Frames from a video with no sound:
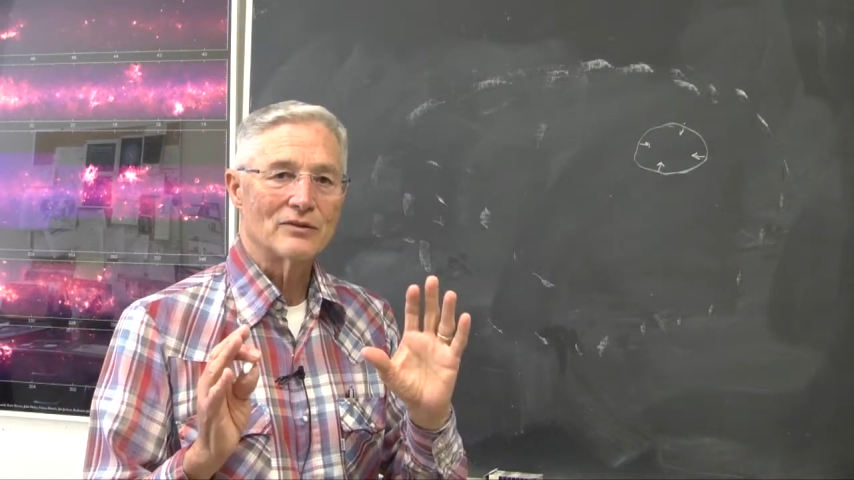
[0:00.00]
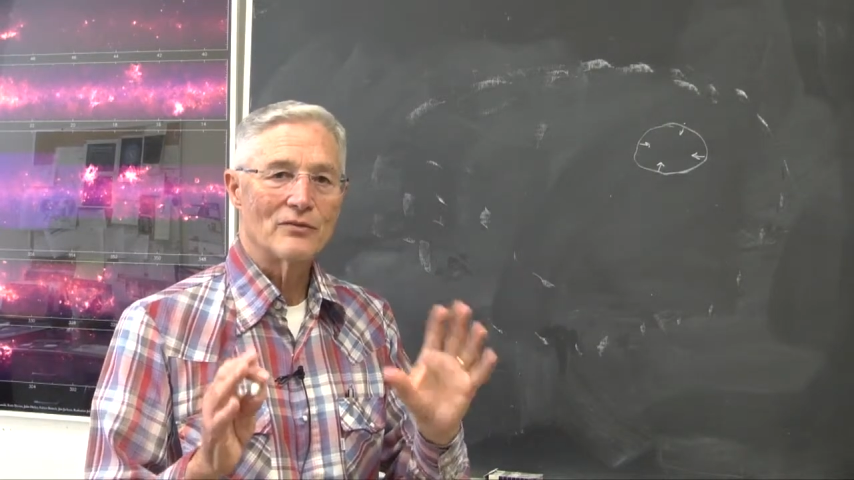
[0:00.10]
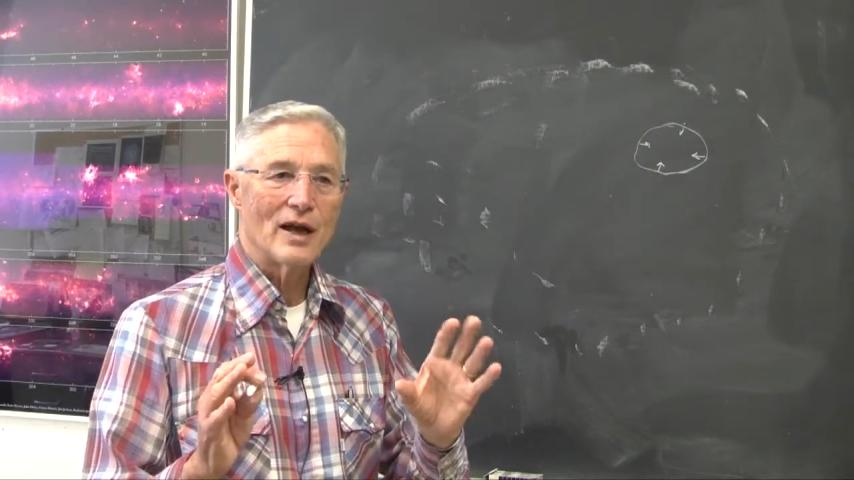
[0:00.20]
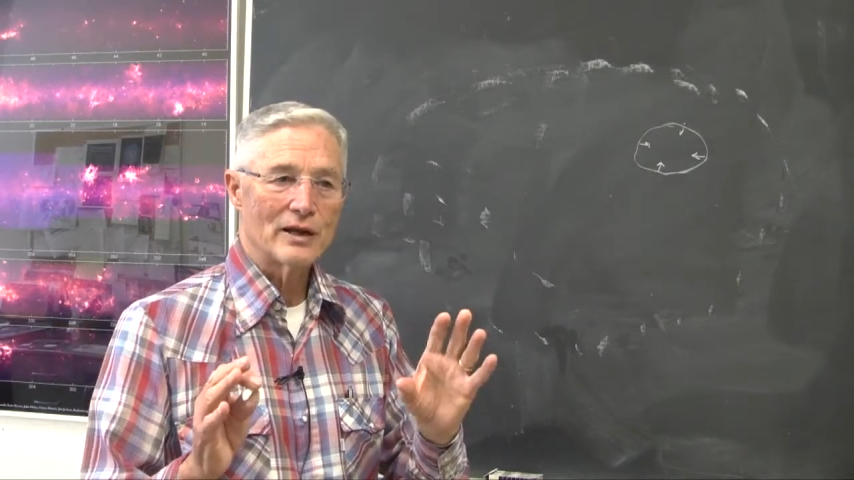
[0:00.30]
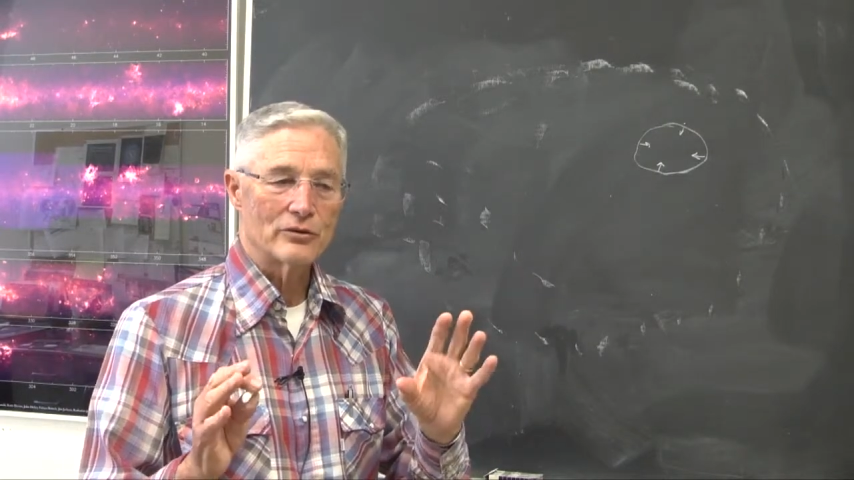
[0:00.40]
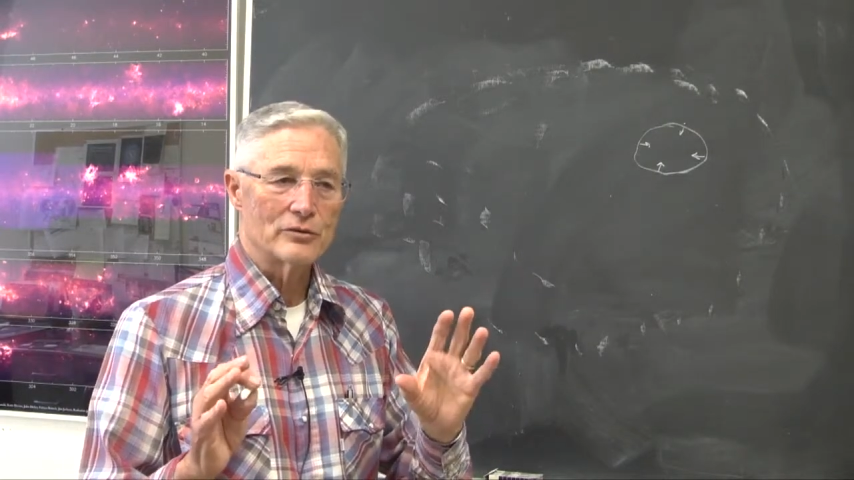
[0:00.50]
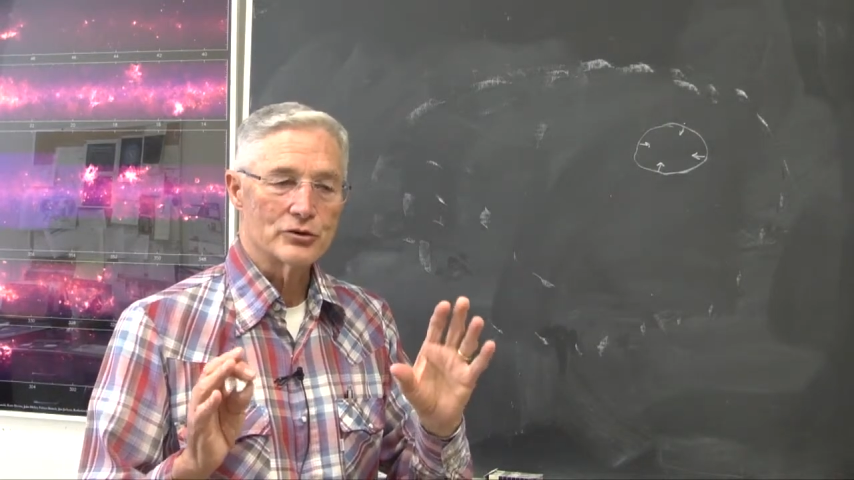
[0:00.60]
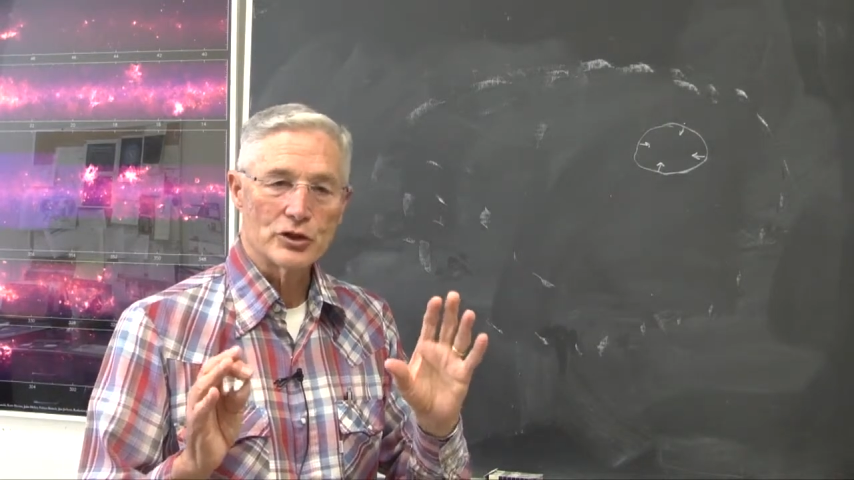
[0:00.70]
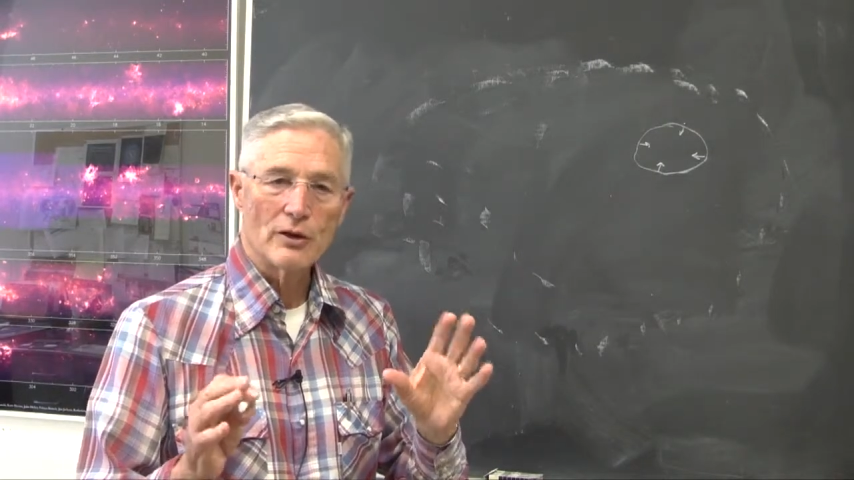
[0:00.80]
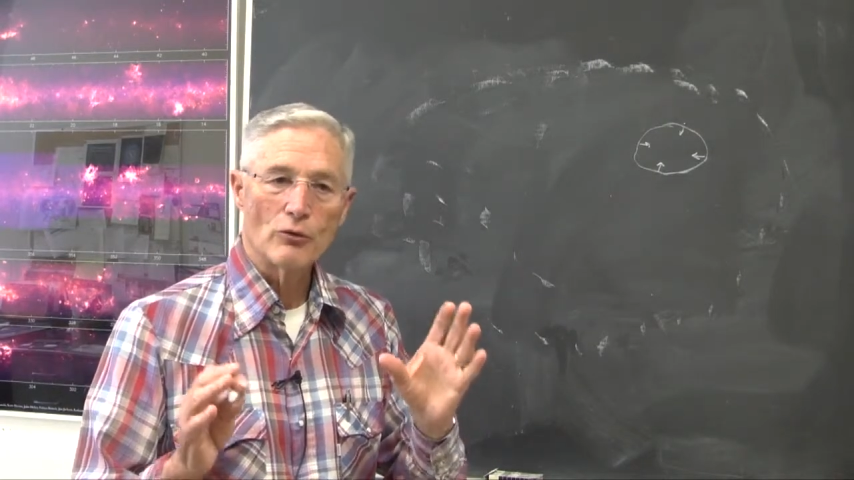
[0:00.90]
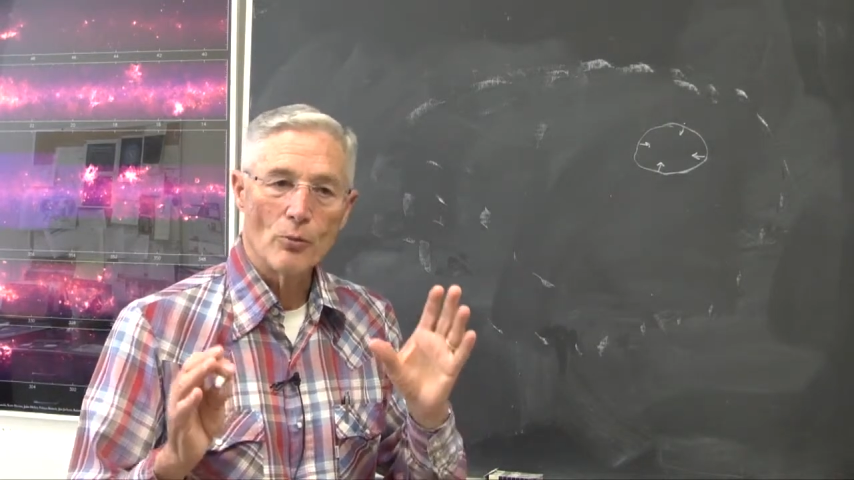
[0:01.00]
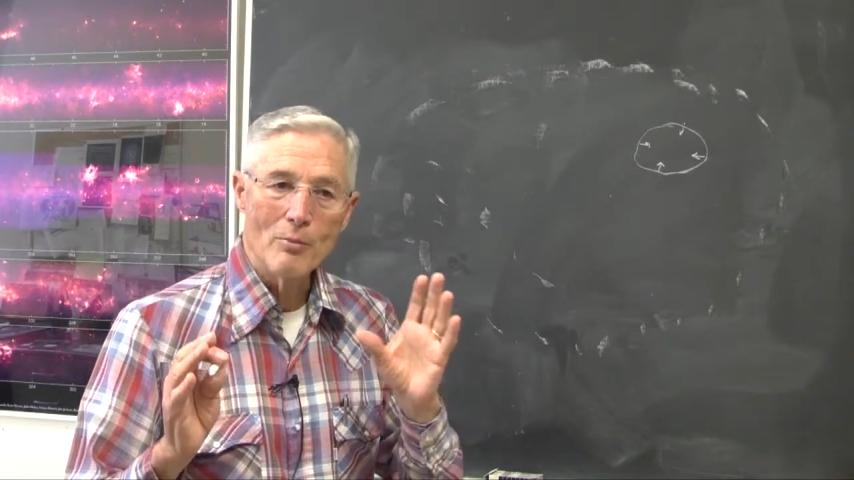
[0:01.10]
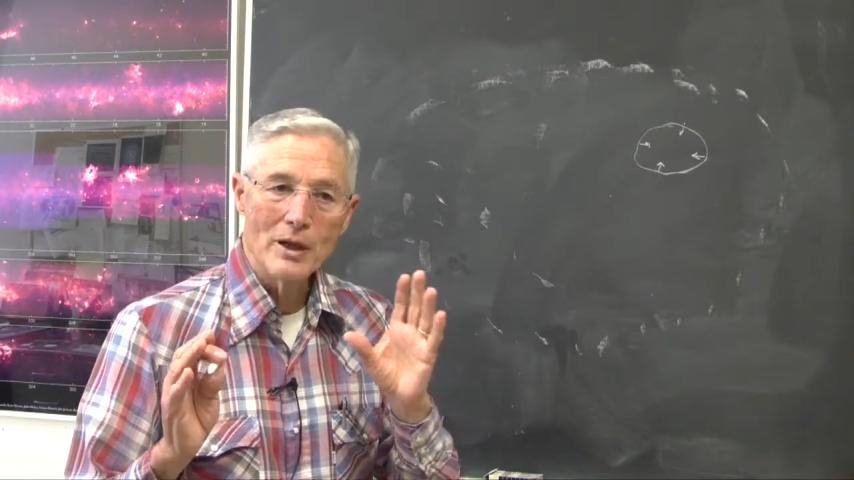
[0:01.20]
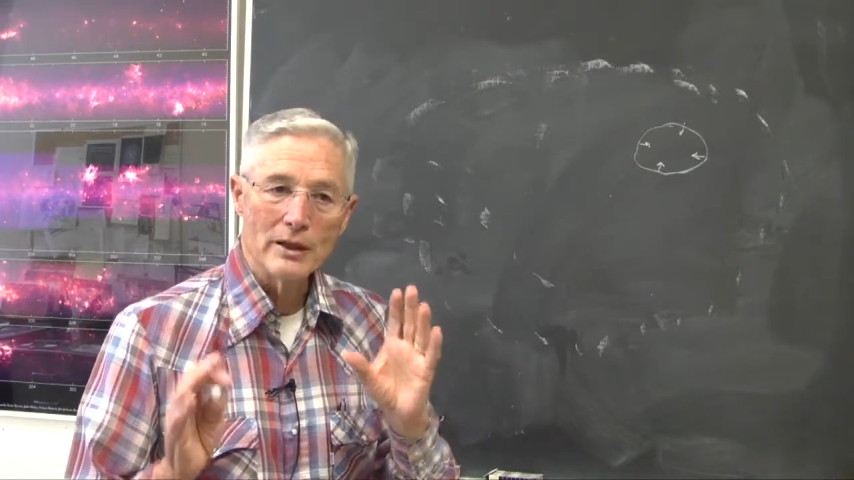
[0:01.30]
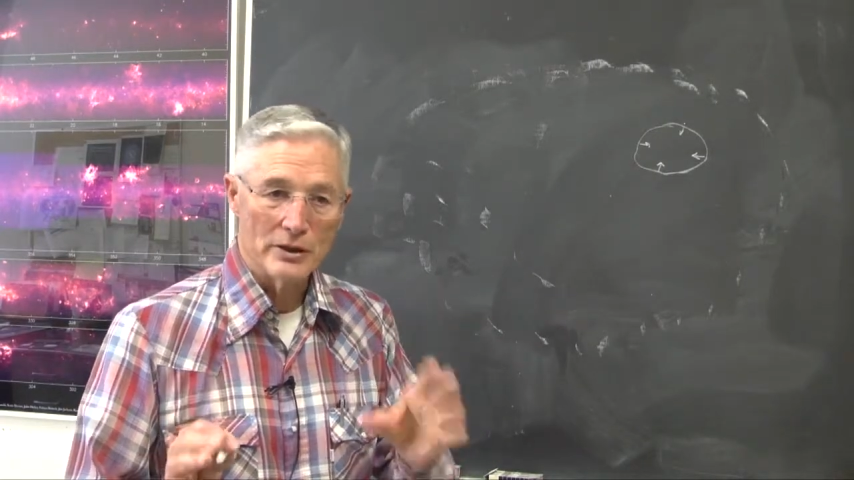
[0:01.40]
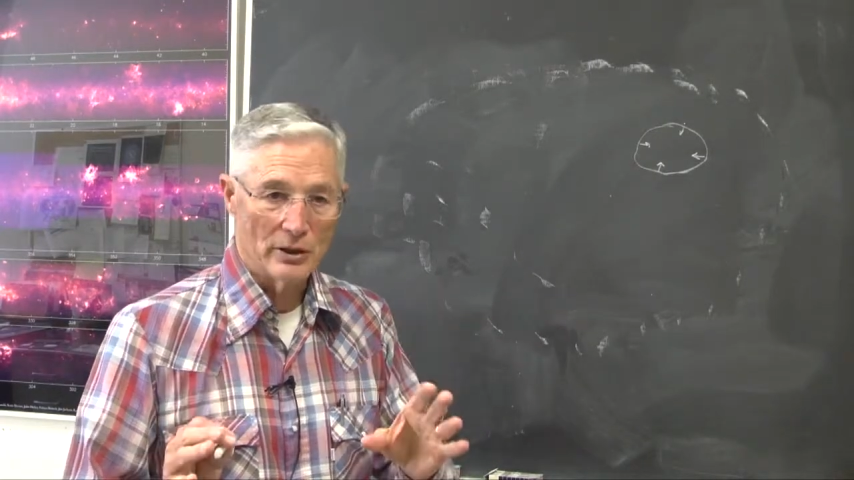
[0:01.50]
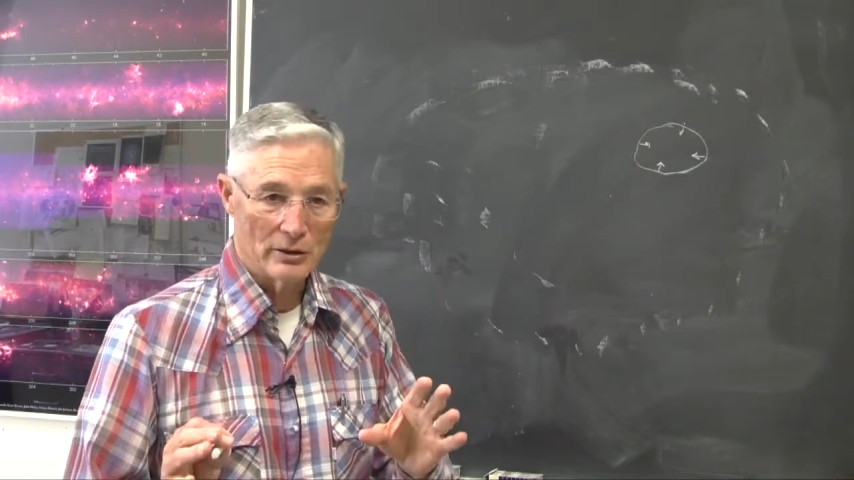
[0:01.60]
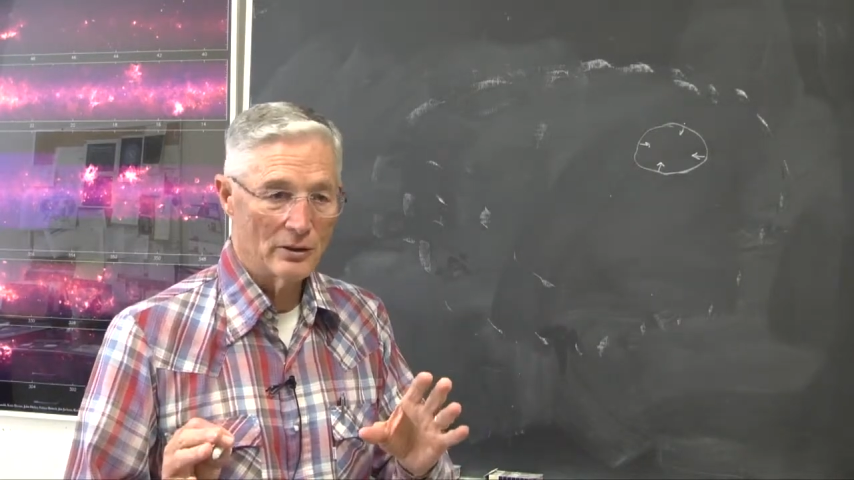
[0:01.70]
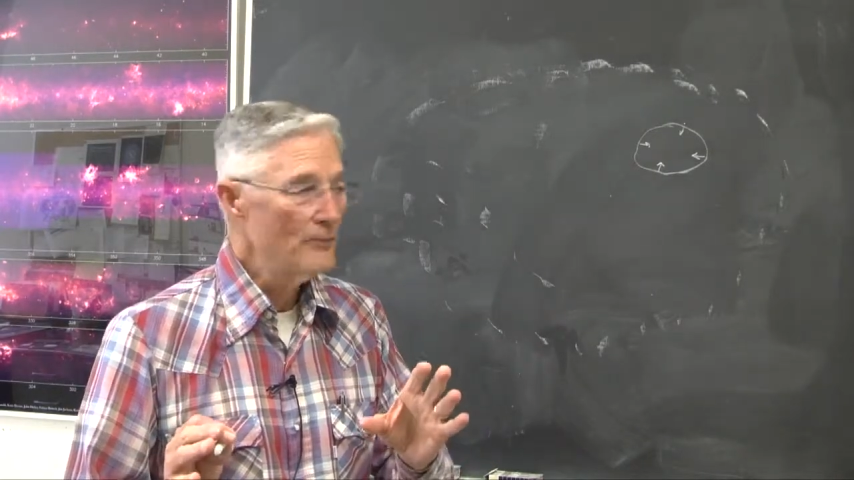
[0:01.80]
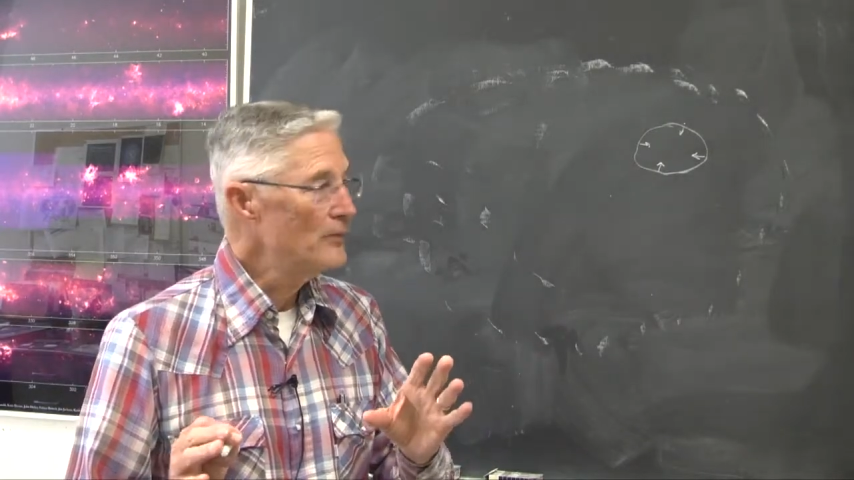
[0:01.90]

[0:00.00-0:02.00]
factor of several million.